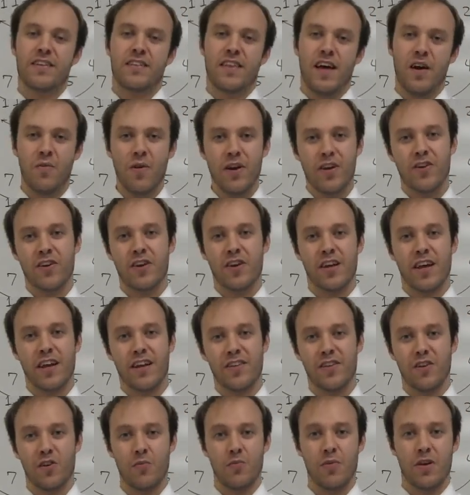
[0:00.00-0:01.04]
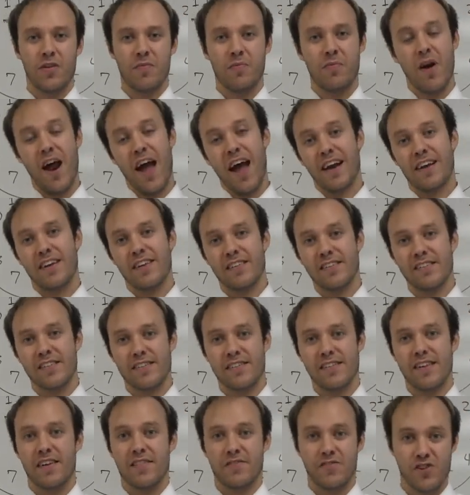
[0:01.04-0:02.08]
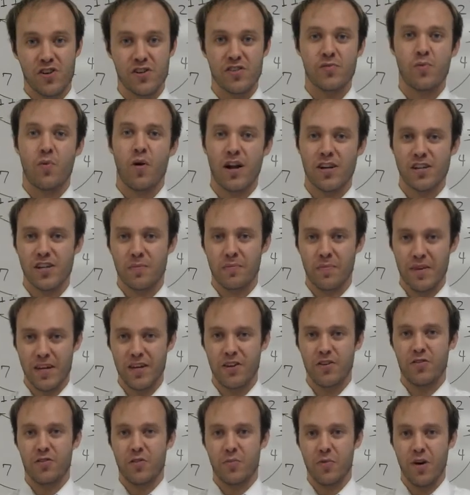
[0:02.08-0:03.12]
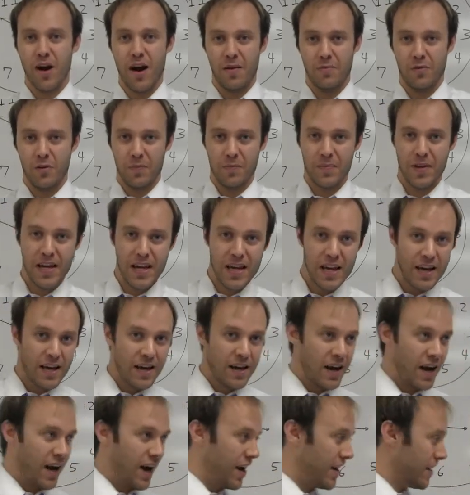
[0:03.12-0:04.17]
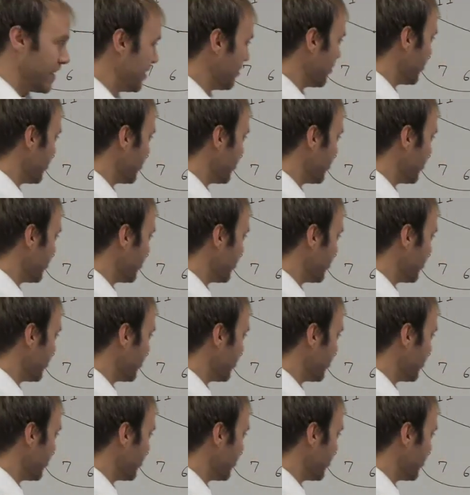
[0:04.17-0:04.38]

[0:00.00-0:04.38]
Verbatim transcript: That way you can get a little bit of practice instead of just watching me do the problem. Uh,